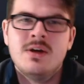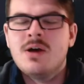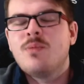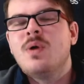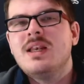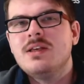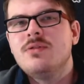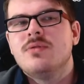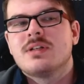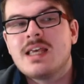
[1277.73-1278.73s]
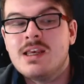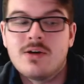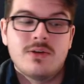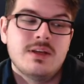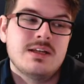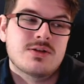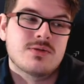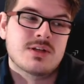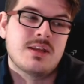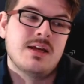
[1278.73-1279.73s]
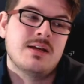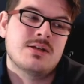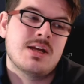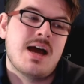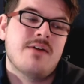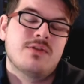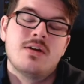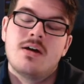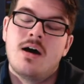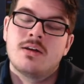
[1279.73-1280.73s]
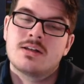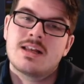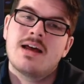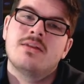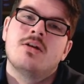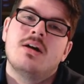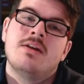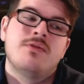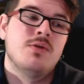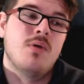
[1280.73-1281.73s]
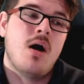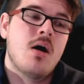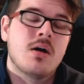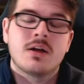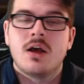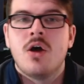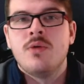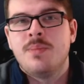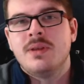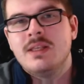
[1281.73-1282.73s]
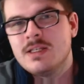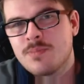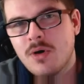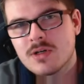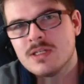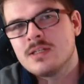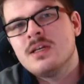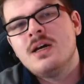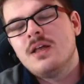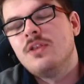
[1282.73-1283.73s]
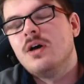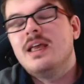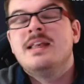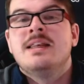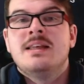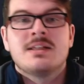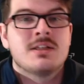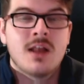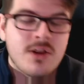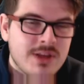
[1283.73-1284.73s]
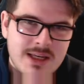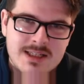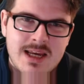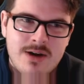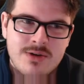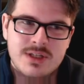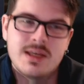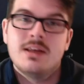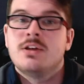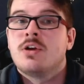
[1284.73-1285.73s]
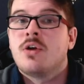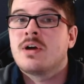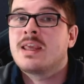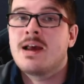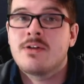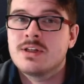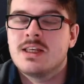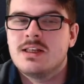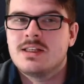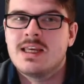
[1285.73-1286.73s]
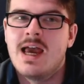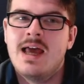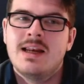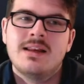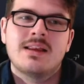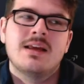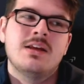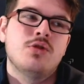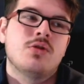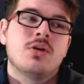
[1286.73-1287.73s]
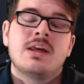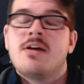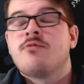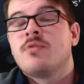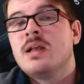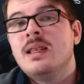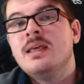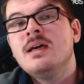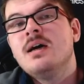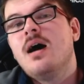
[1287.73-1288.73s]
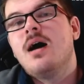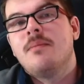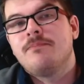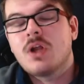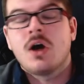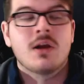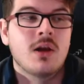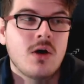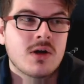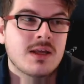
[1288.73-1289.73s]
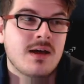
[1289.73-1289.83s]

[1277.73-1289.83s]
when you take on these sorts of things, you have to understand that if you are going to open these boxes, that nothing is guaranteed. You're not guaranteed to get anything. You could get really unlucky